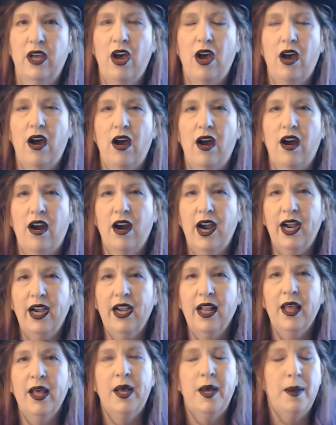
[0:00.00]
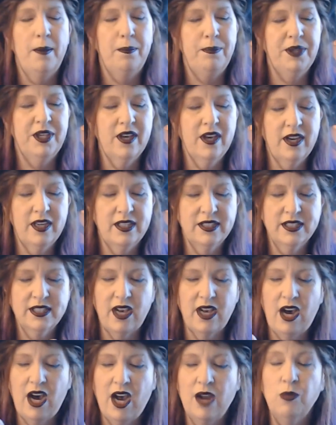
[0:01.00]
All right. Because
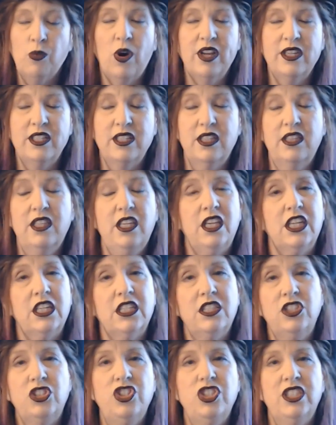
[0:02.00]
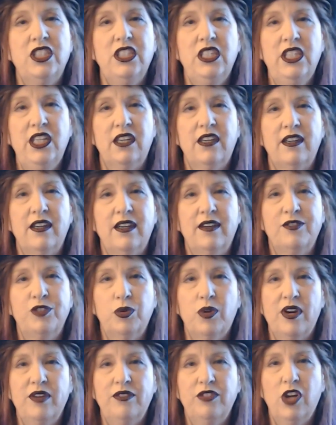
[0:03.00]
I wanted the energy of the
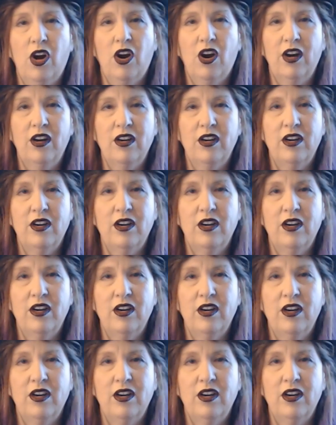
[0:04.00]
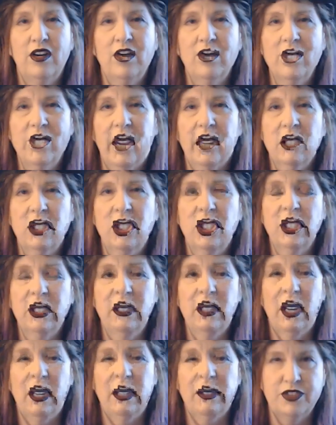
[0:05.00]
graveyard. I wanted protection
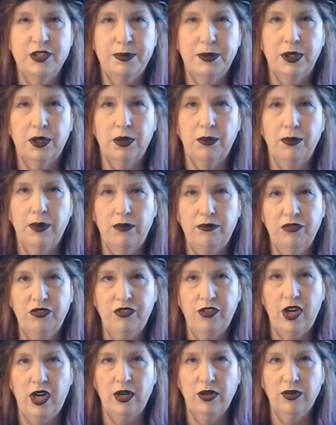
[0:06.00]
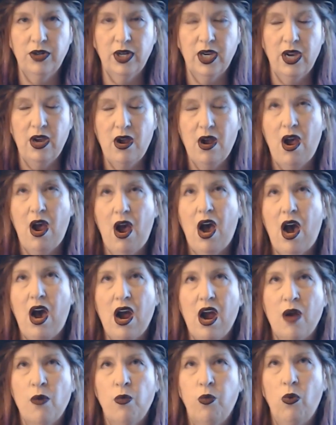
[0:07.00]
of spirit realm folk.
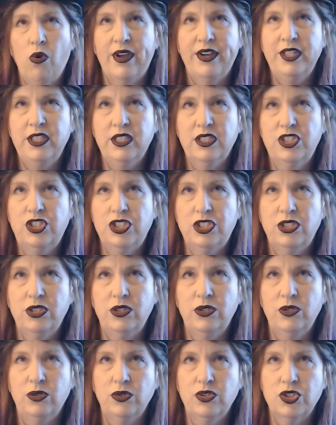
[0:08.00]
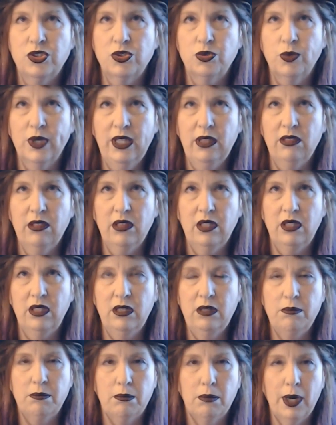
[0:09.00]
I wanted to
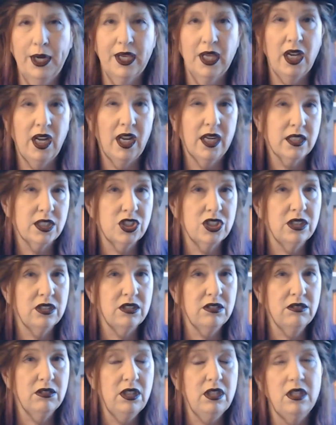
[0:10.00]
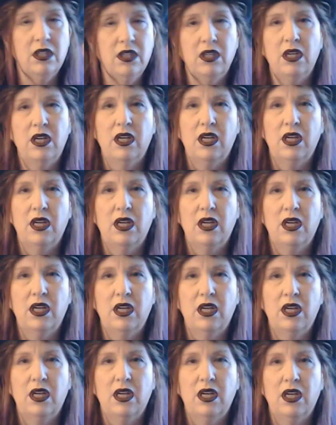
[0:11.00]
strengthen my connection to
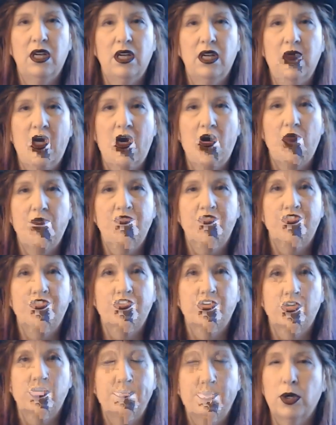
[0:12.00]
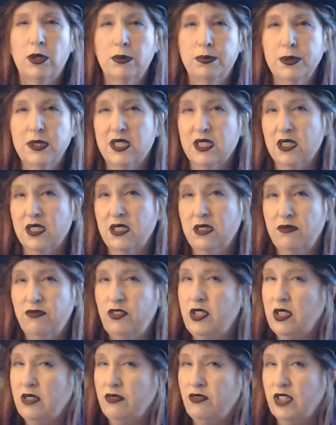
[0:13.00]
the realm for purposes of
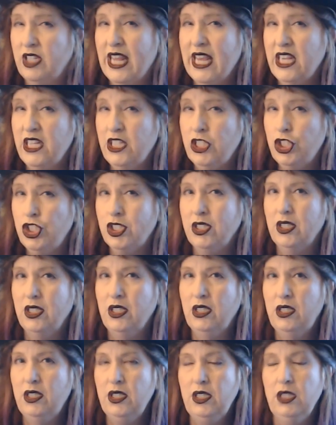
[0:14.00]
divination.